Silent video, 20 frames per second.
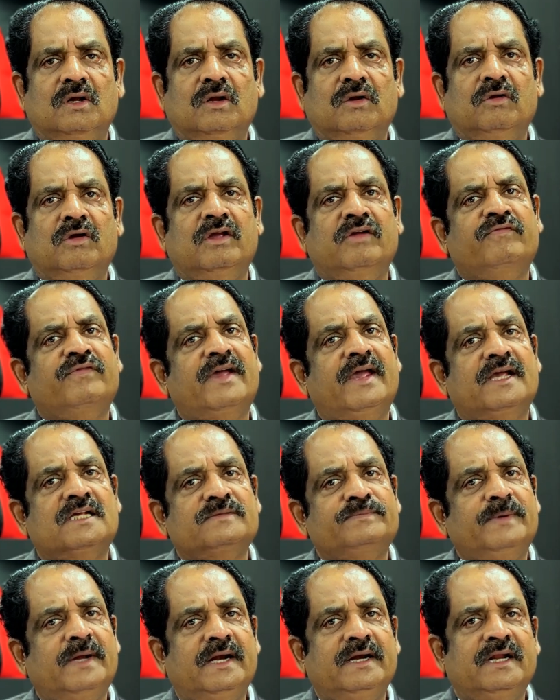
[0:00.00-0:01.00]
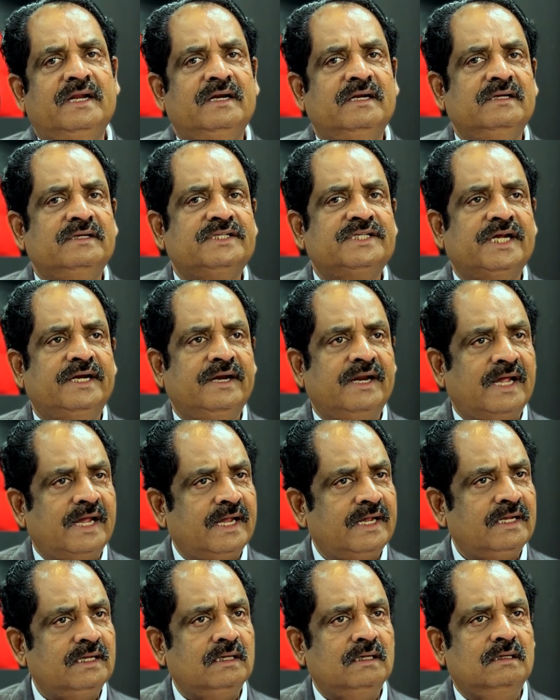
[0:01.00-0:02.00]
Now, if I expand in
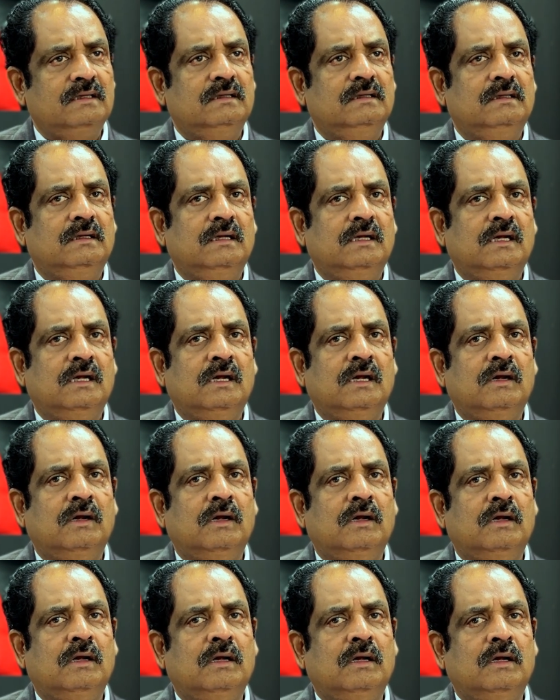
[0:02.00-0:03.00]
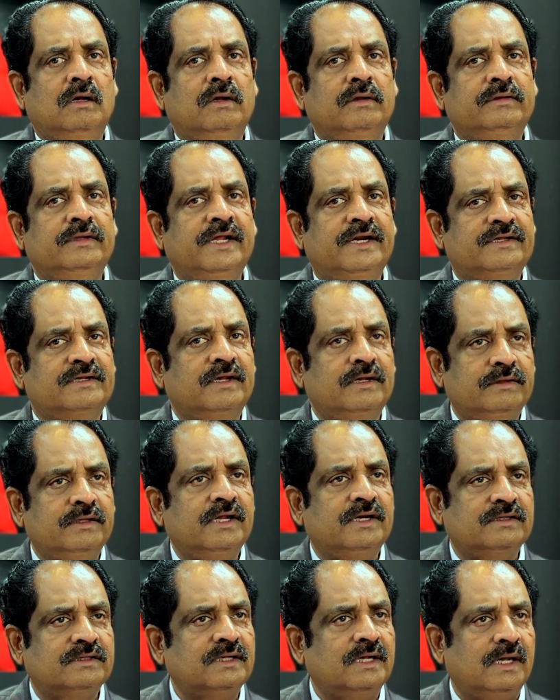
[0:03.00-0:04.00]
Chennai, there
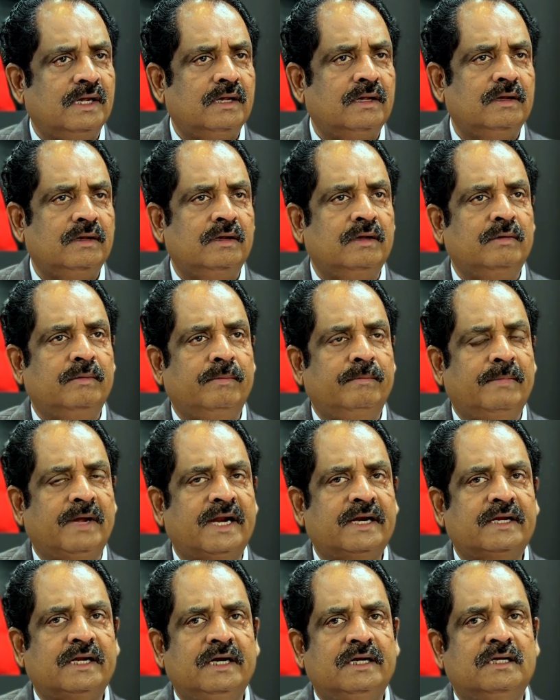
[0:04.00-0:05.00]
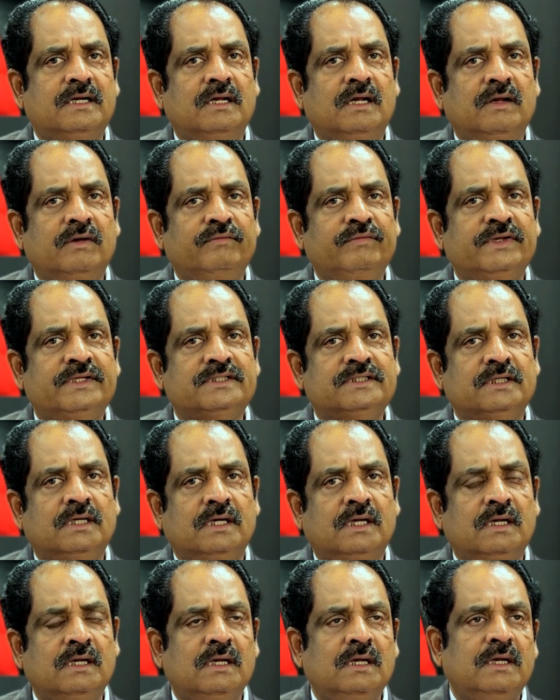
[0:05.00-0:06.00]
is a market which
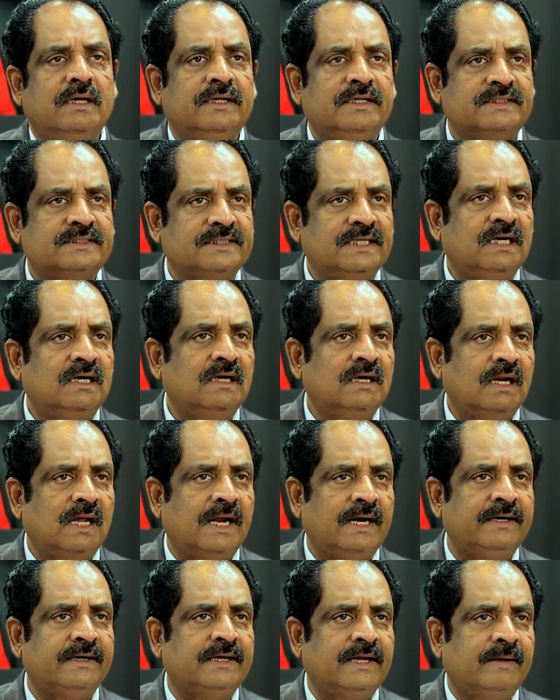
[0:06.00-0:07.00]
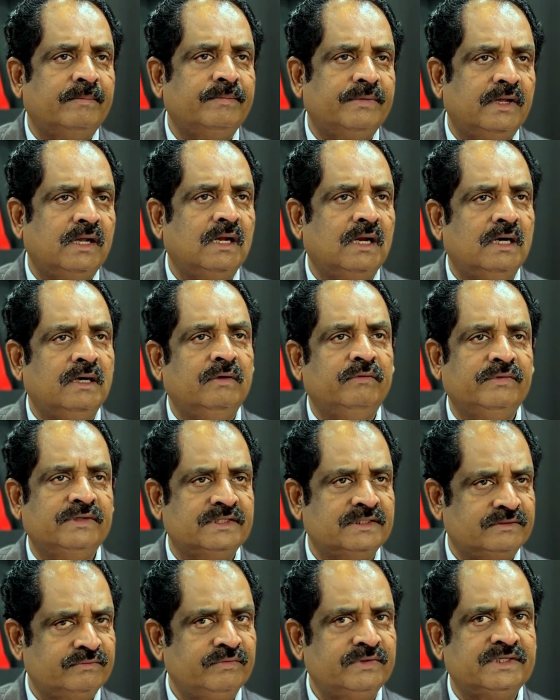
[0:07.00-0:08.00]
is still untapped and which
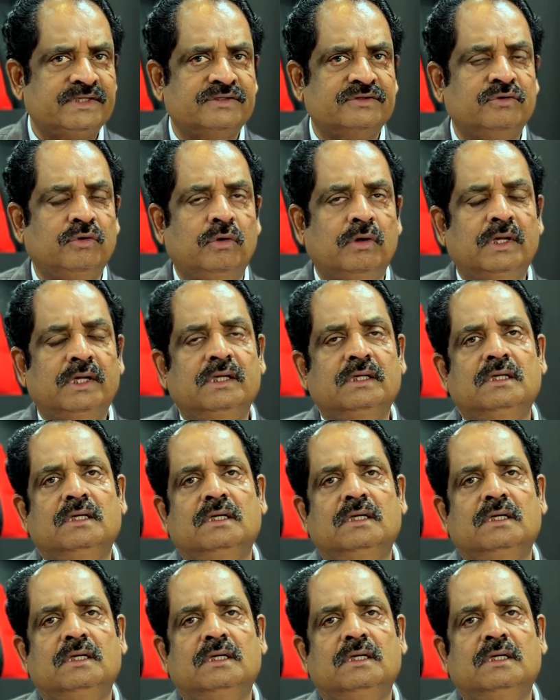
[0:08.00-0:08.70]
is growing.